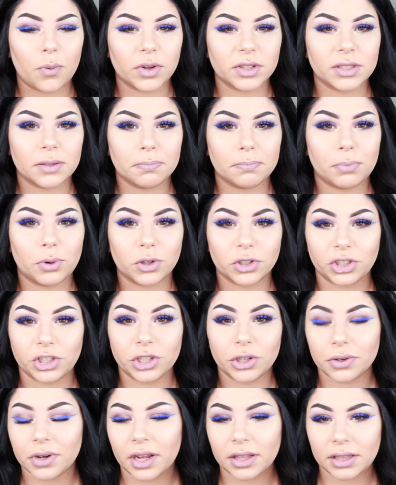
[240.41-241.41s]
wasn't
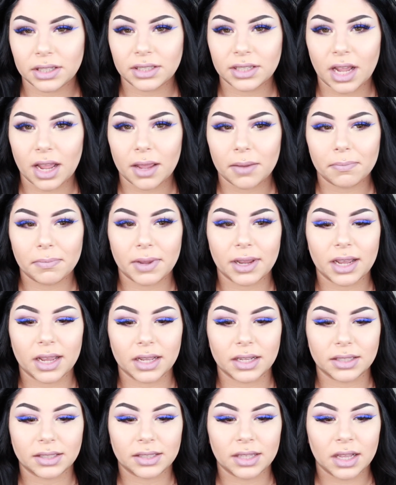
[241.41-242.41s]
pushier at the time
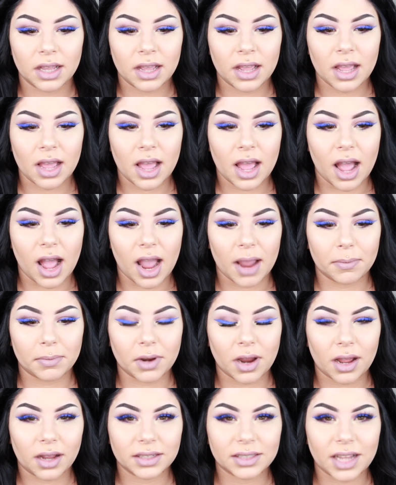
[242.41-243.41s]
because I
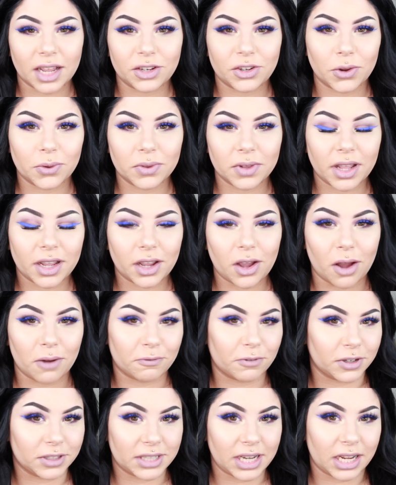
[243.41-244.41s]
don't like
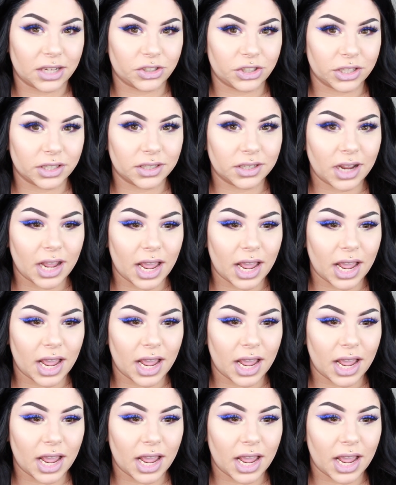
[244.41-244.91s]
confrontation.